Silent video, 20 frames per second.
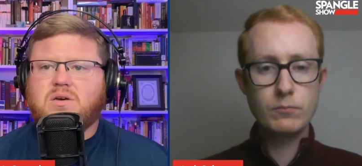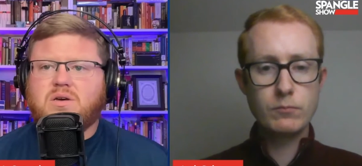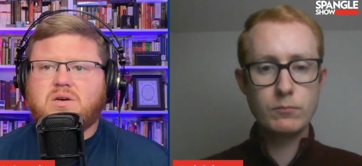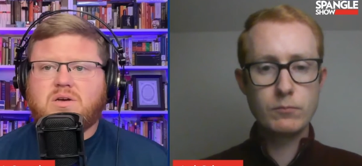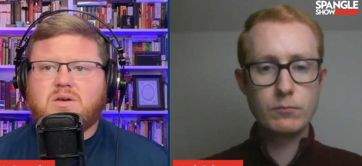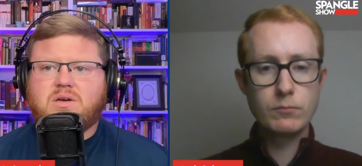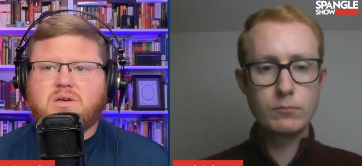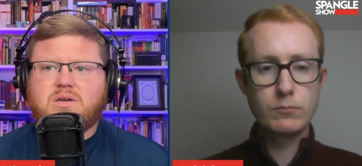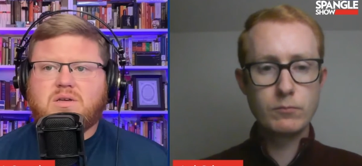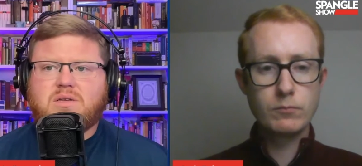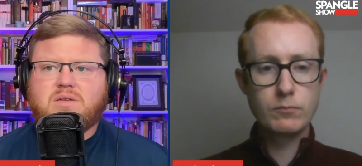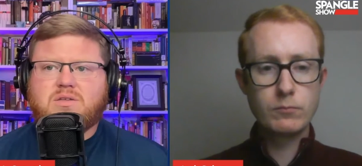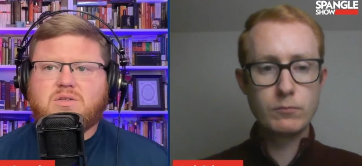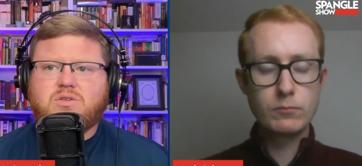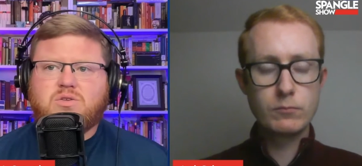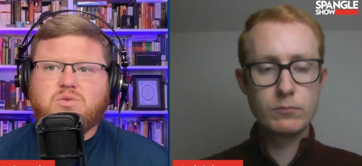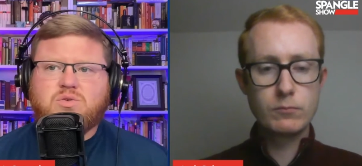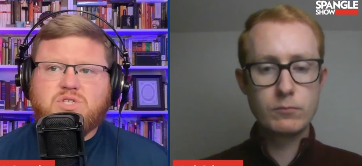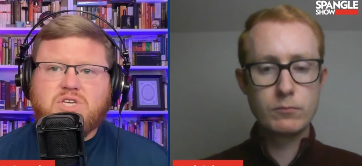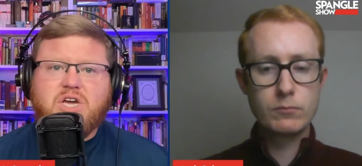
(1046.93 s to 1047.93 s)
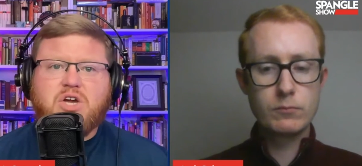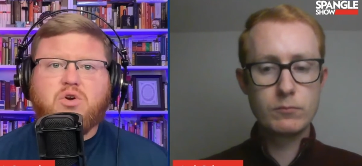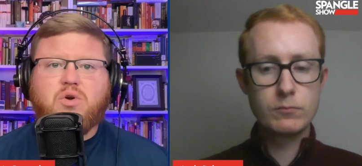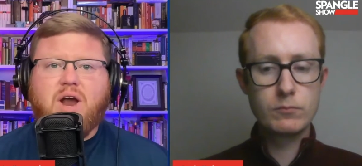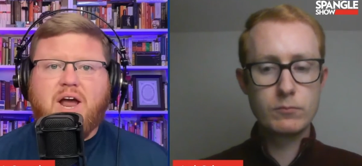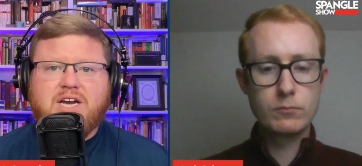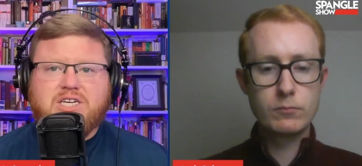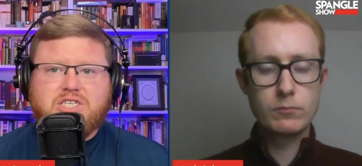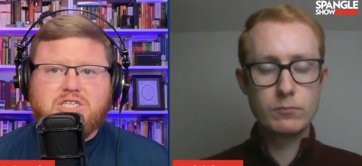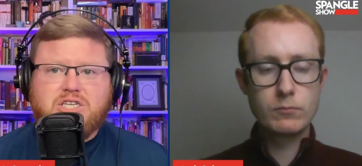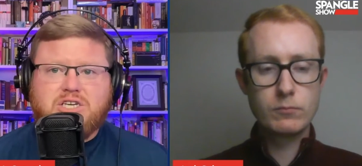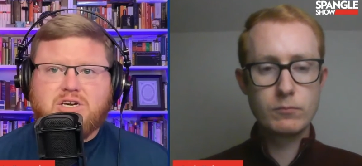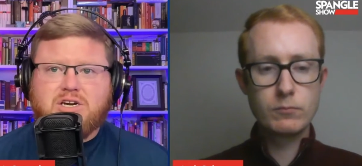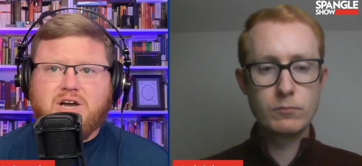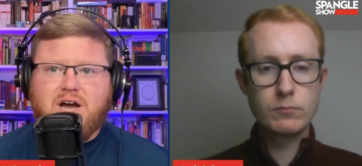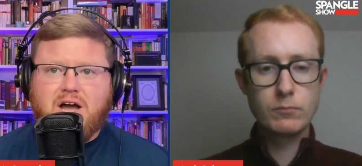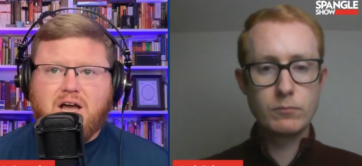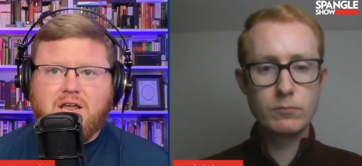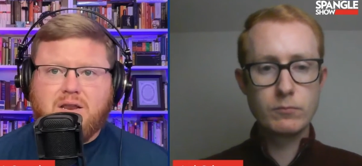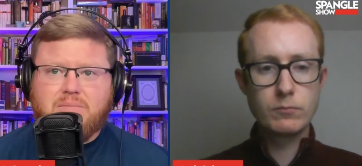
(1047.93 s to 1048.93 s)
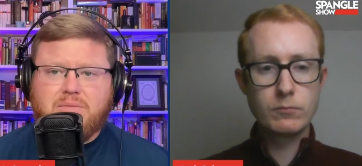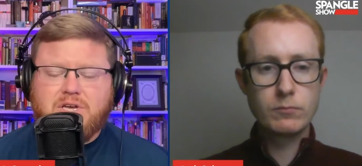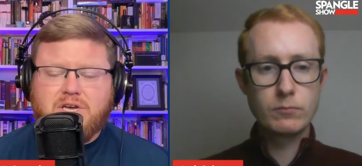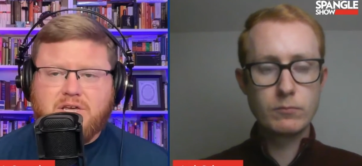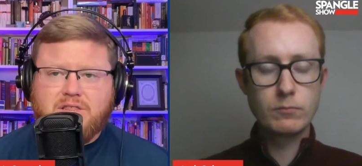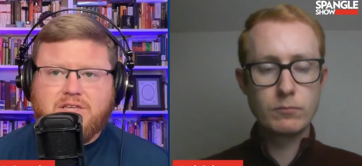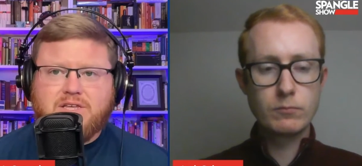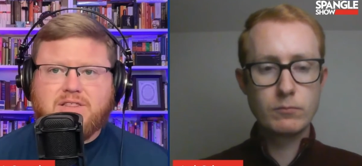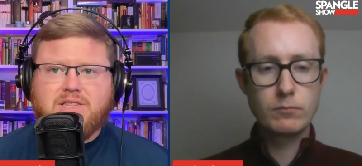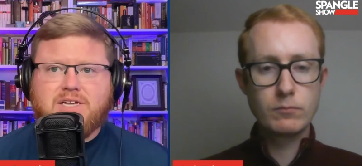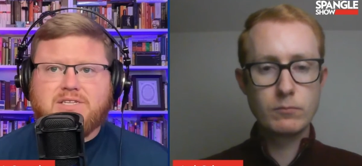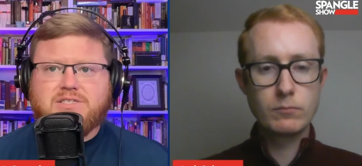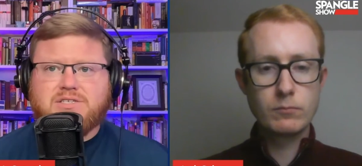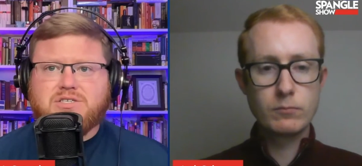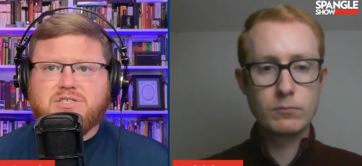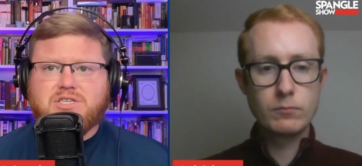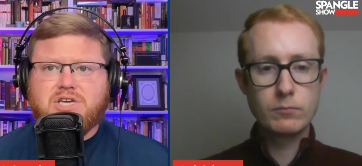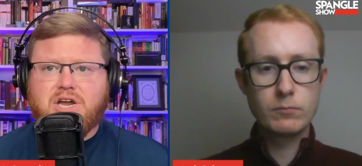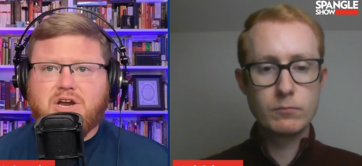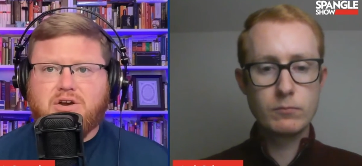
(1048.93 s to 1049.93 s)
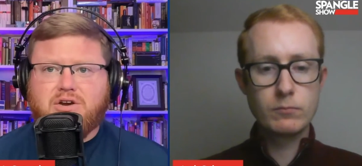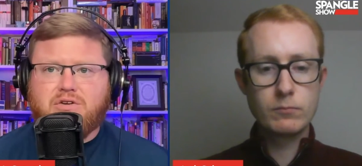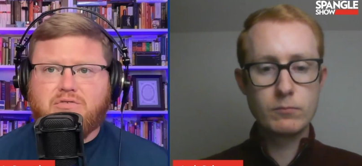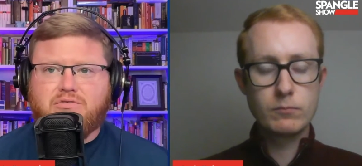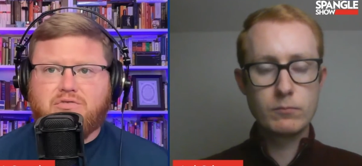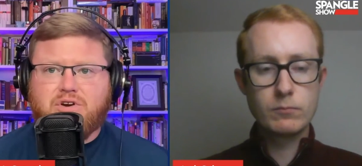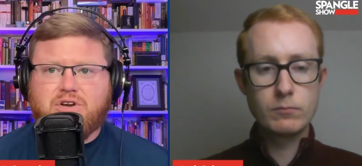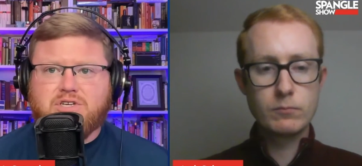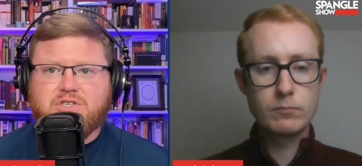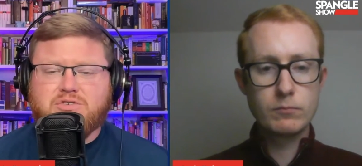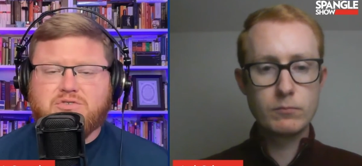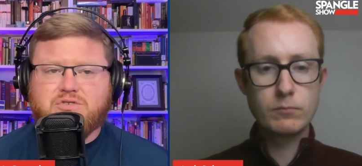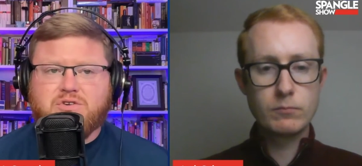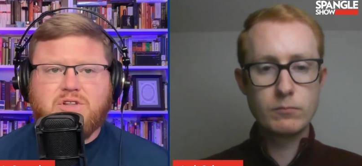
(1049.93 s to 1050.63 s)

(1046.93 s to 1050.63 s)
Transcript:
Speaker 1: Uh, you say crash the economy. I think that's a scary phrase for